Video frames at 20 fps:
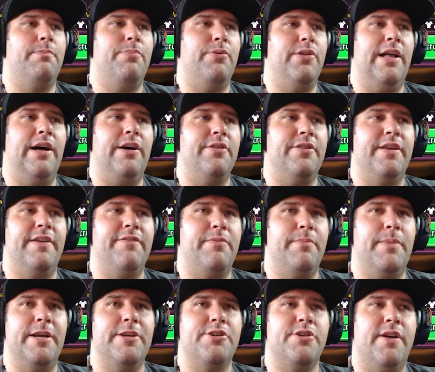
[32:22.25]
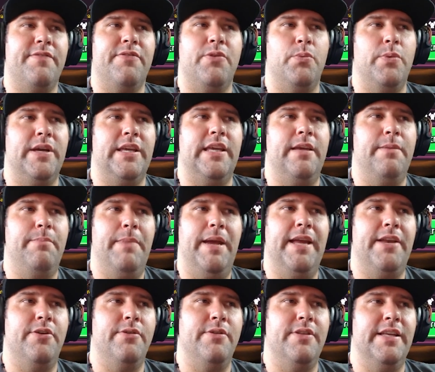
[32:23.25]
pull all the information off the wiki
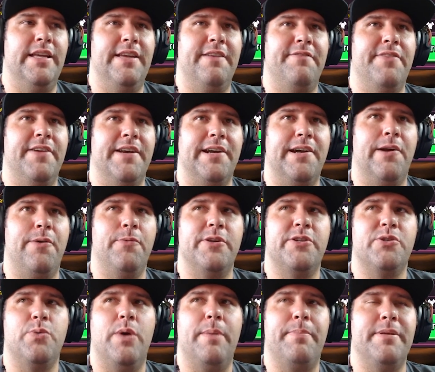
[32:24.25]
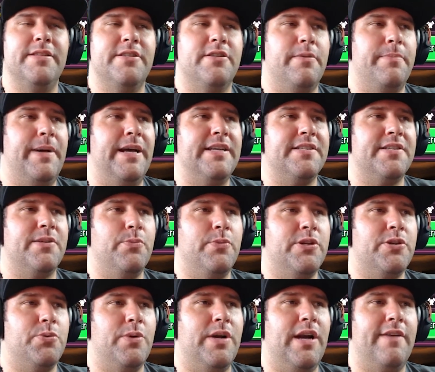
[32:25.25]
manually and figure out which weapons are best and
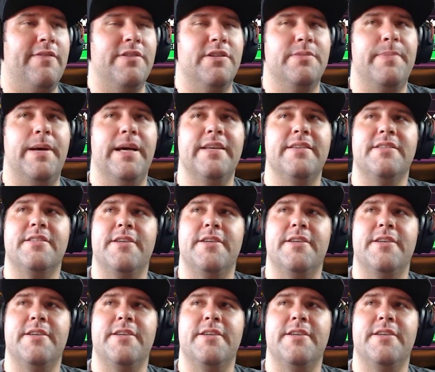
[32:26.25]
which whatever is best.